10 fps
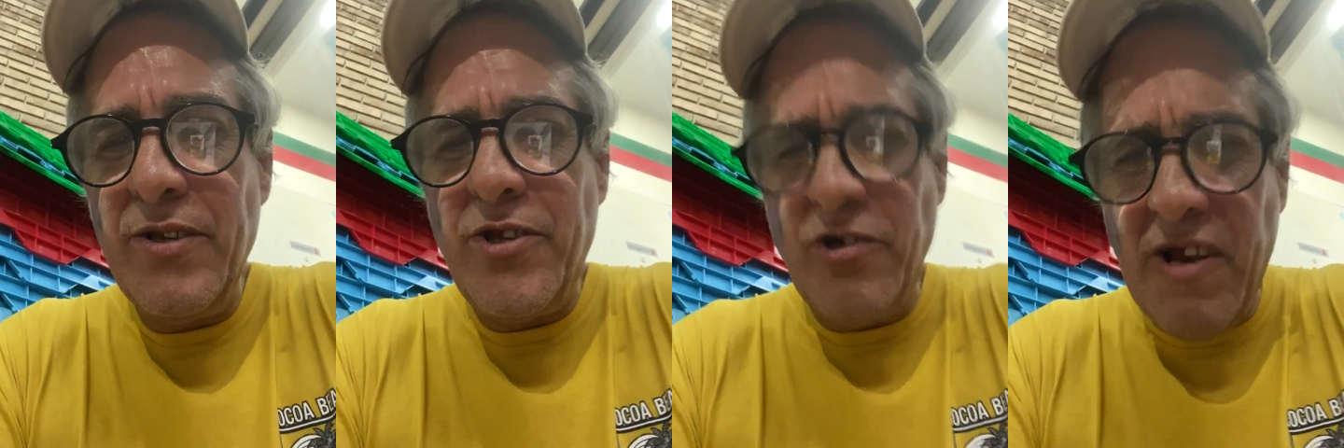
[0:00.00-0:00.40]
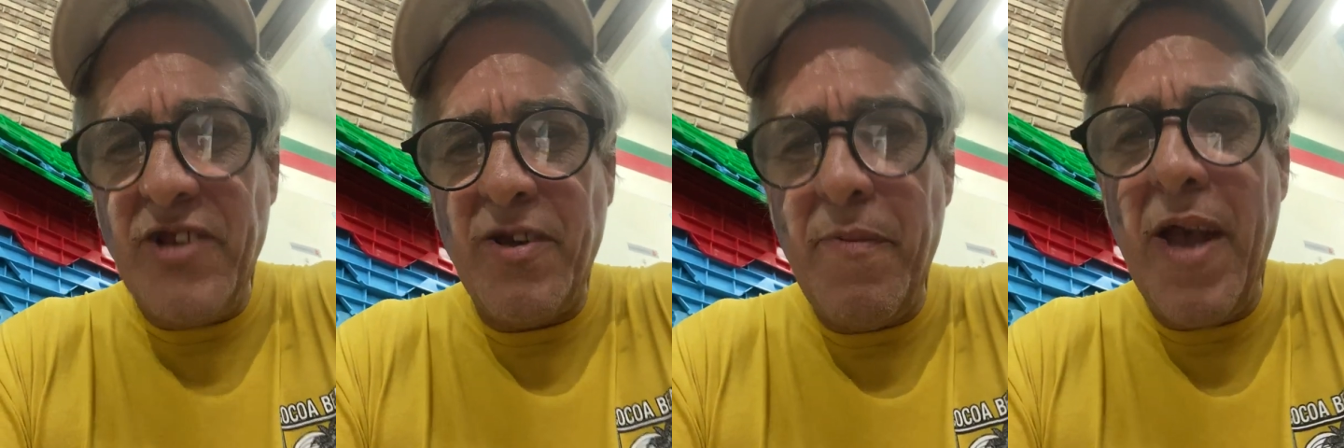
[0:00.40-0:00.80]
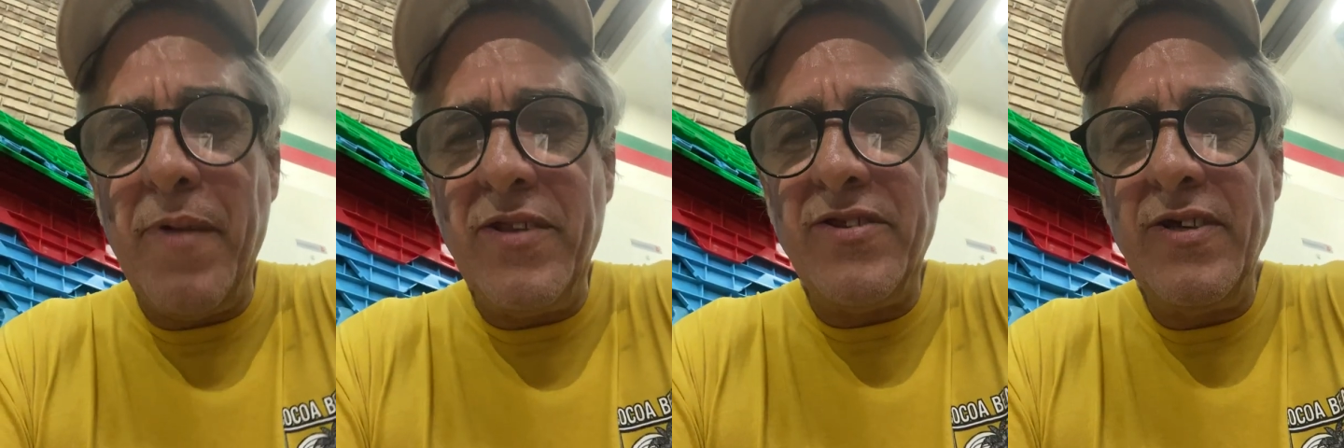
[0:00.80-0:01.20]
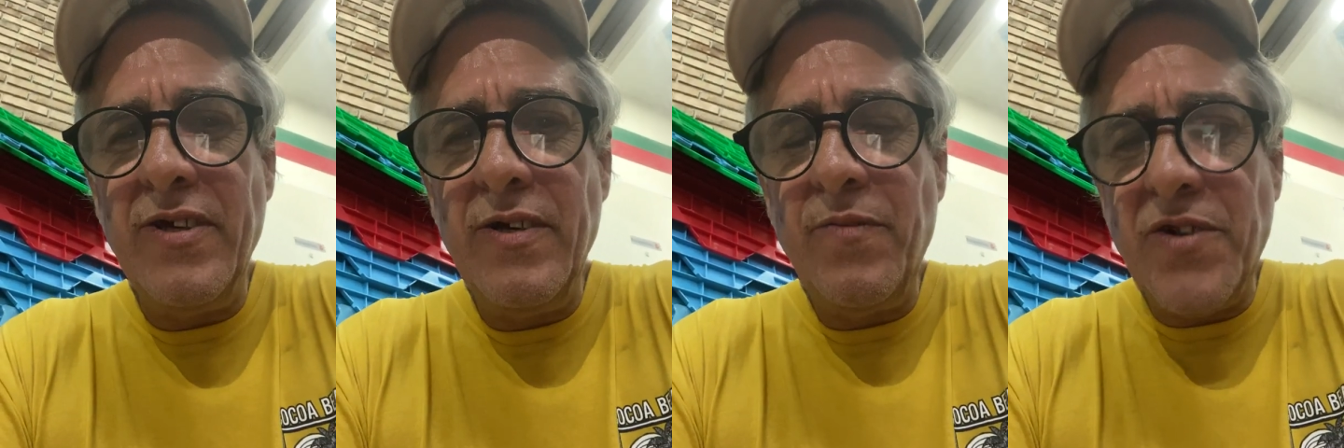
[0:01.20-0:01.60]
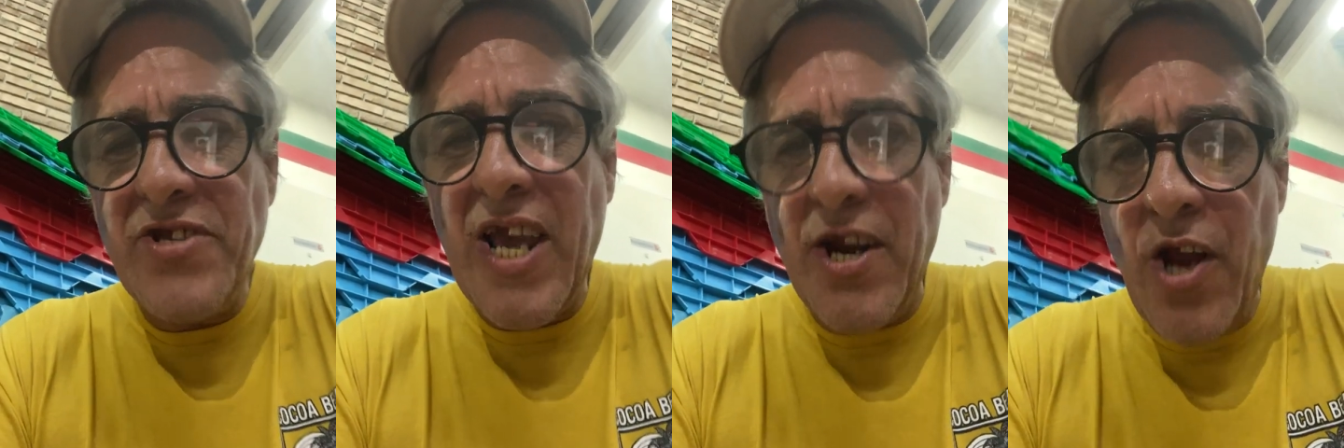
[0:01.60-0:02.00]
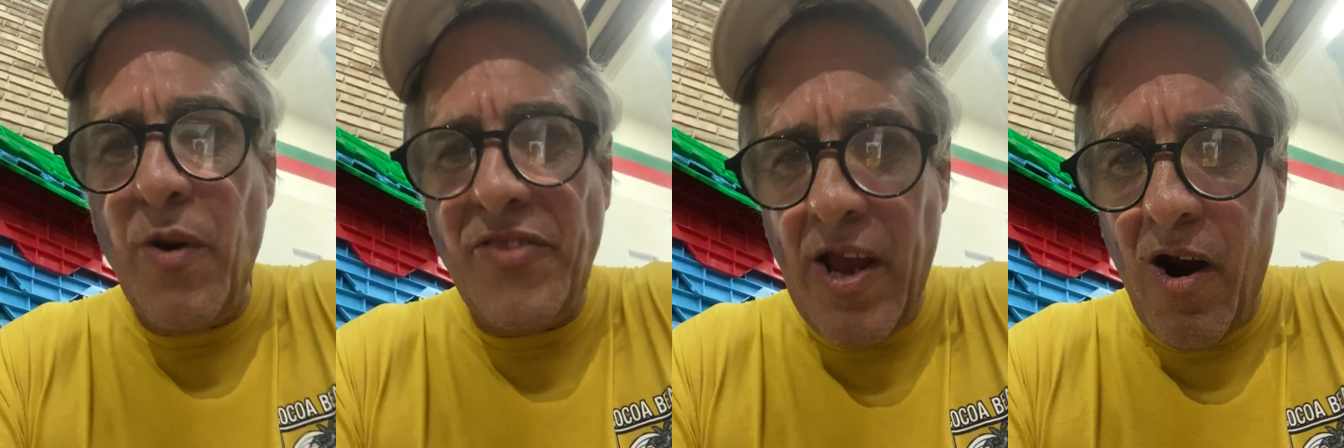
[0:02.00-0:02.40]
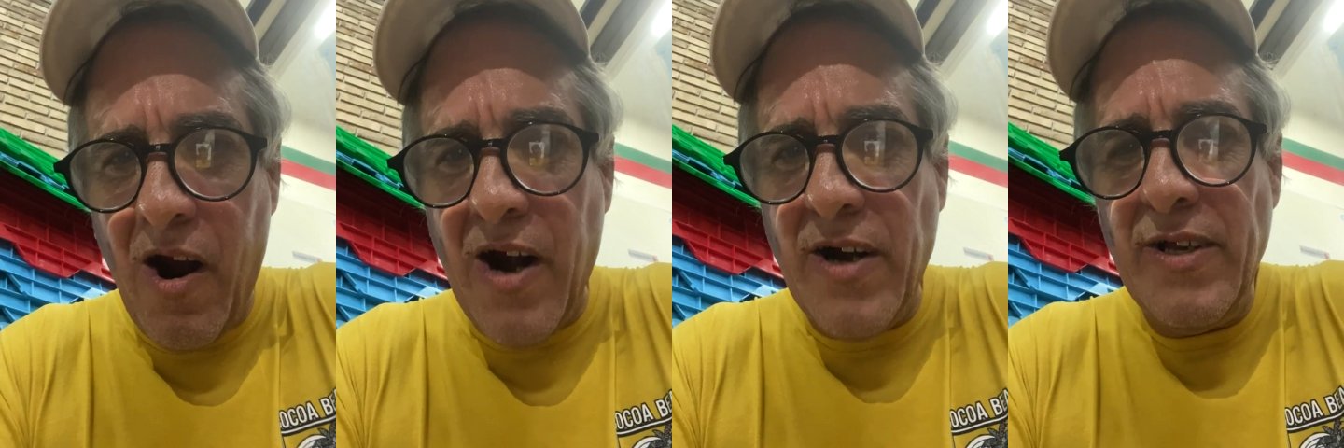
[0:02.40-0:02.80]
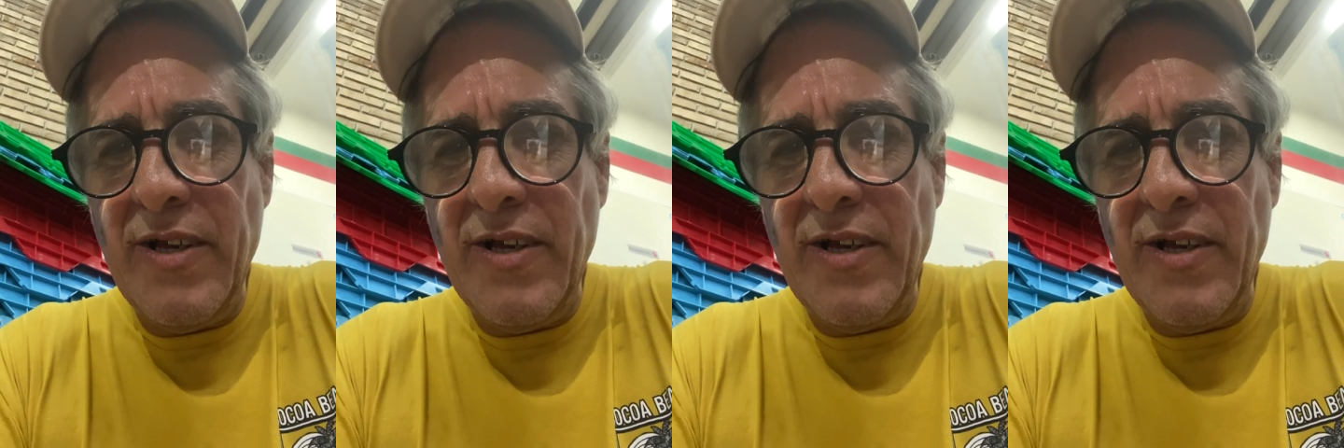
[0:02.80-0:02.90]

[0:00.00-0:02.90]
2 greatest commandments. First, you got to know what they are,